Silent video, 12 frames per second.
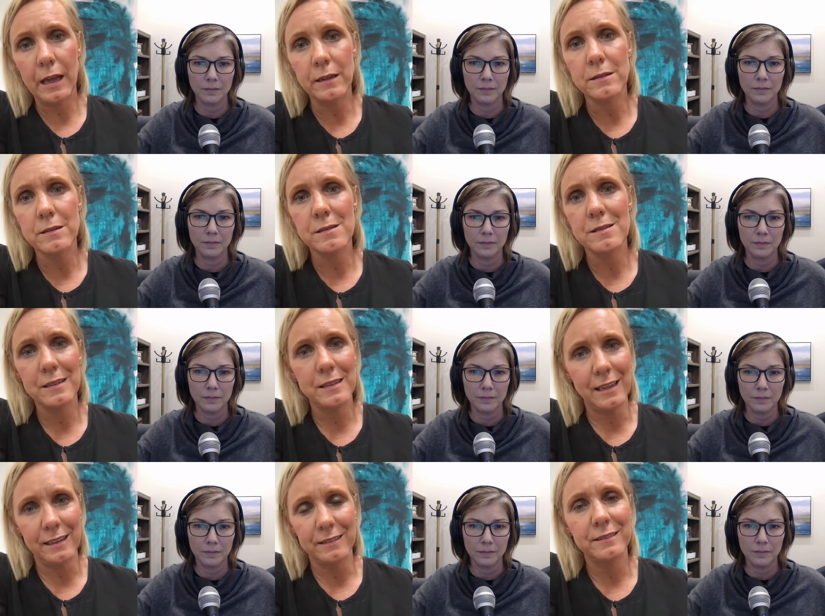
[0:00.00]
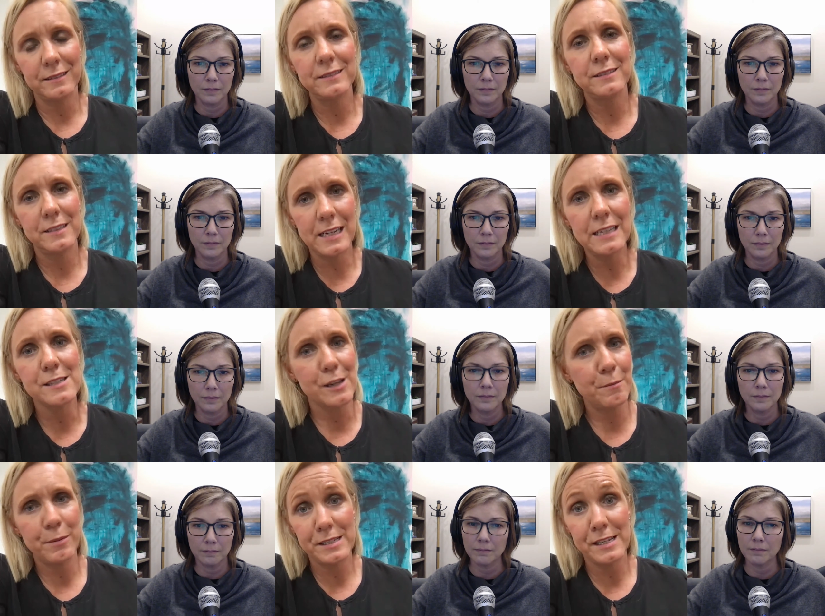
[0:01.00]
Speaker 1: and yeah, sitting
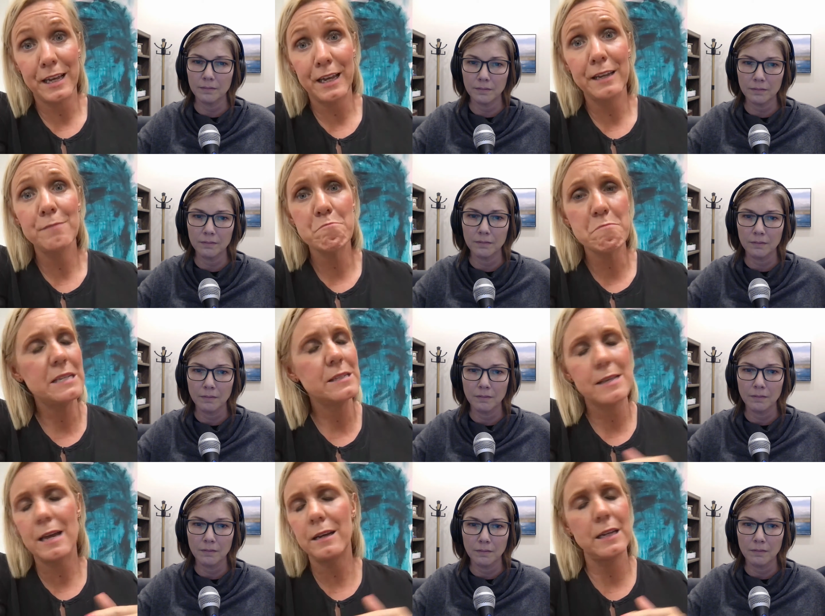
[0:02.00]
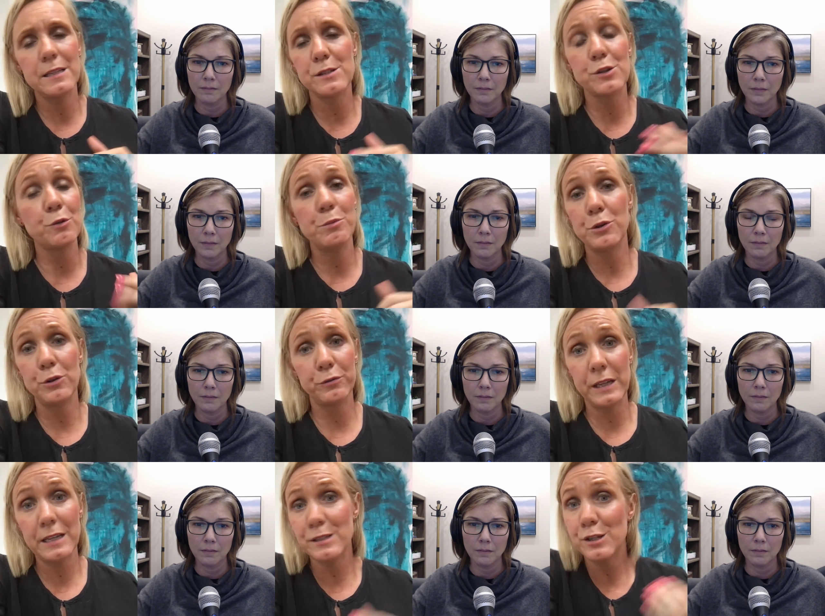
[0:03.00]
side by mm. side meets that need so
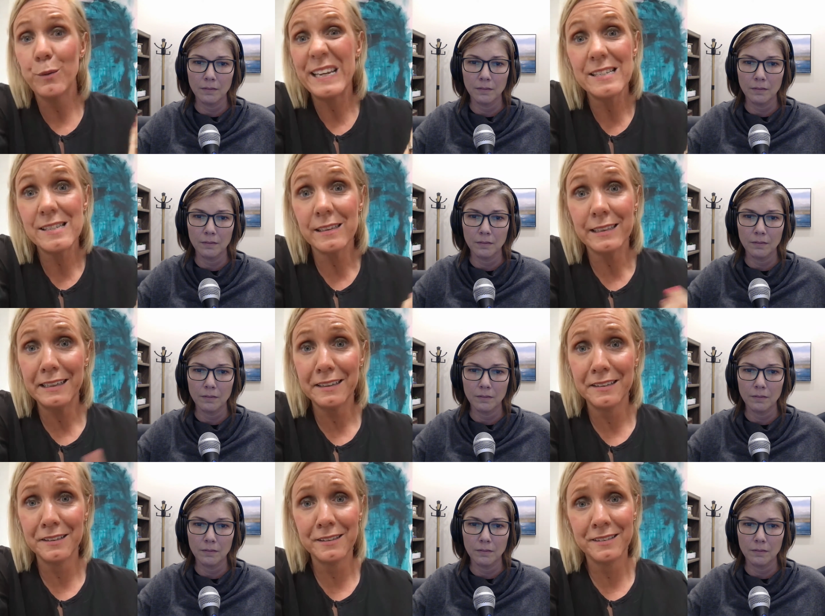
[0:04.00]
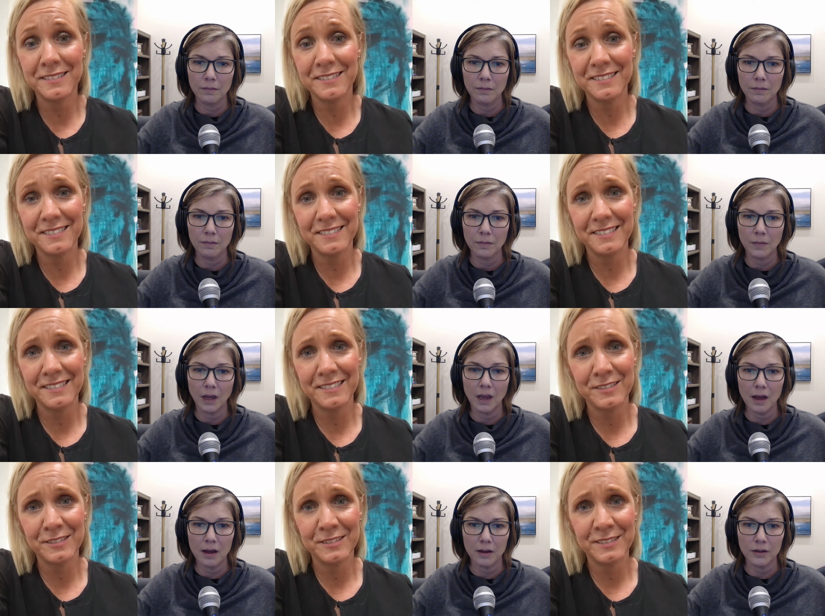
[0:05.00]
beautifully and so easily.
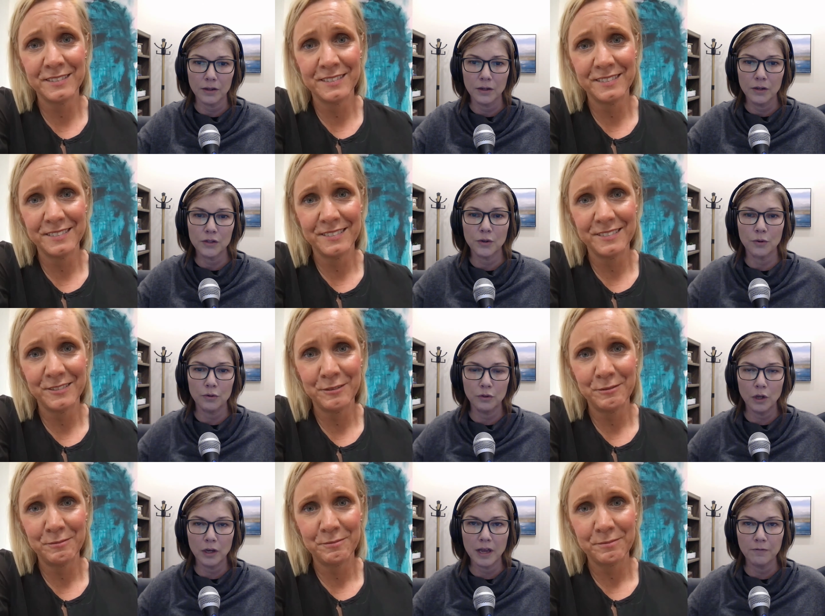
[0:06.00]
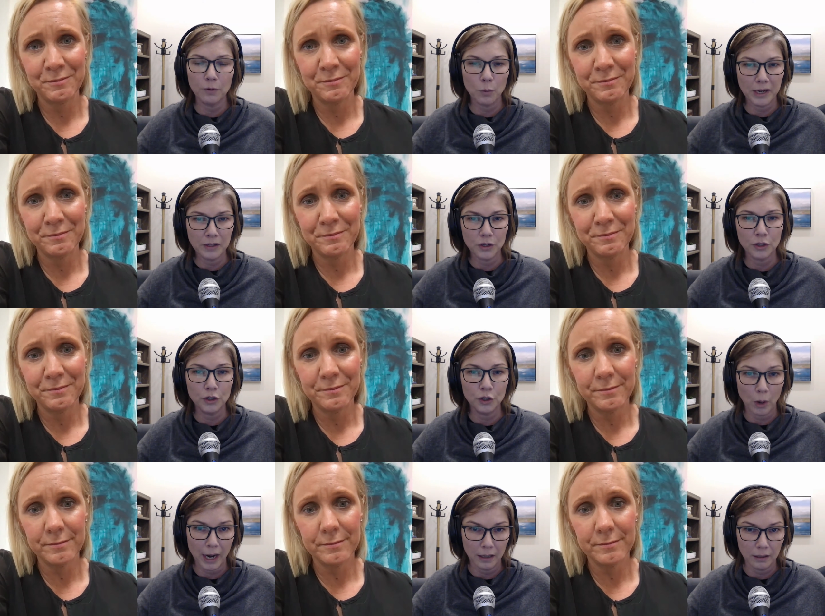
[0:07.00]
Speaker 2: Yeah. So looking for ways to
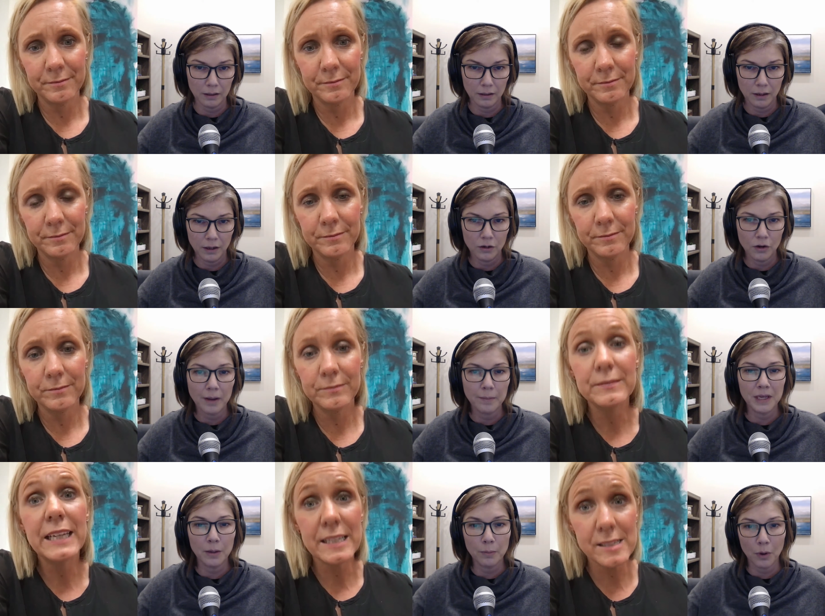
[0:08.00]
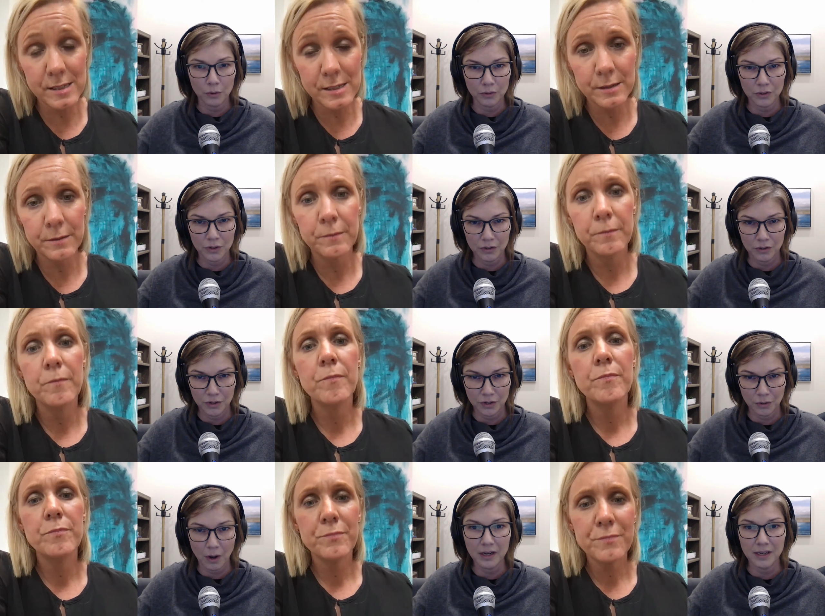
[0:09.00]
join, not be yes. opposed
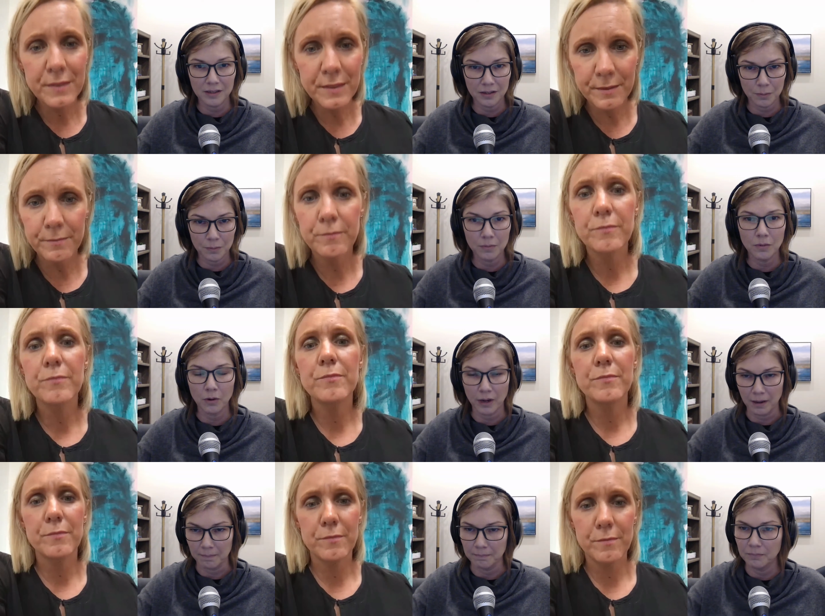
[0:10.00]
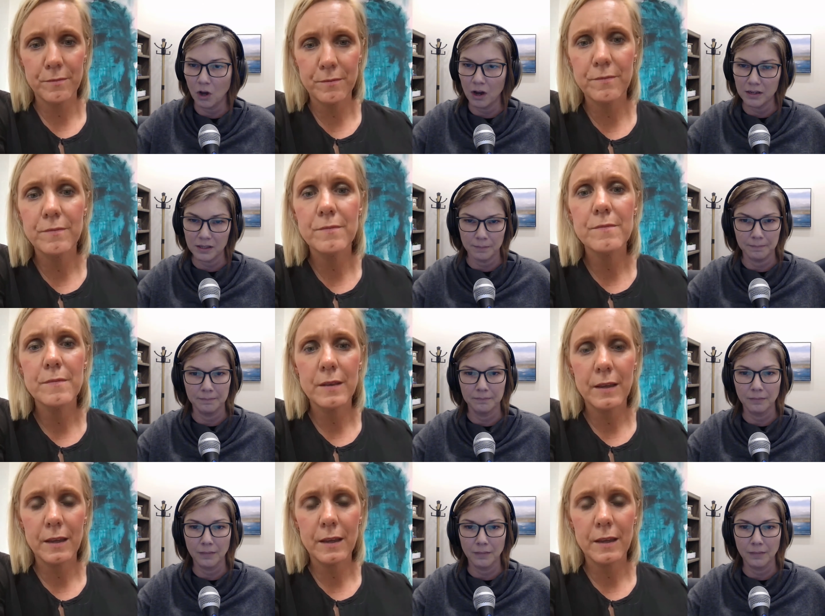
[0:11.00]
to our kids. Okay. Awesome.